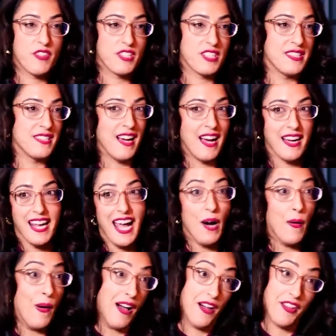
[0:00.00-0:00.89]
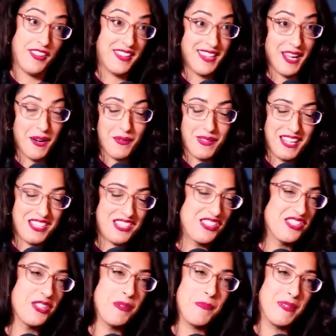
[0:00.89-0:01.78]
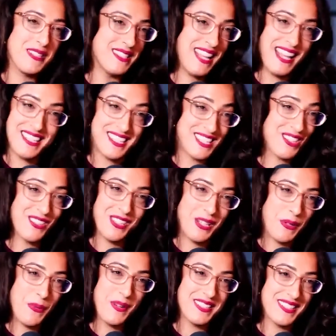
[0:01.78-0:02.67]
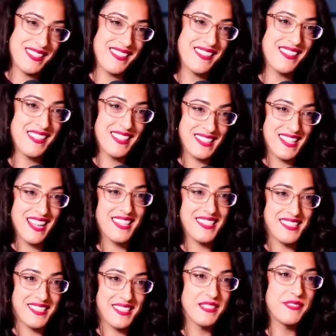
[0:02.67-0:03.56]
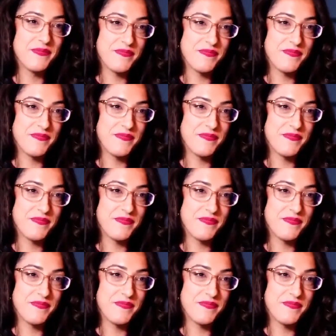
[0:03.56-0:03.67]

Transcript: versus not, and how healthy that relationship is. That certainly wasn't assessed.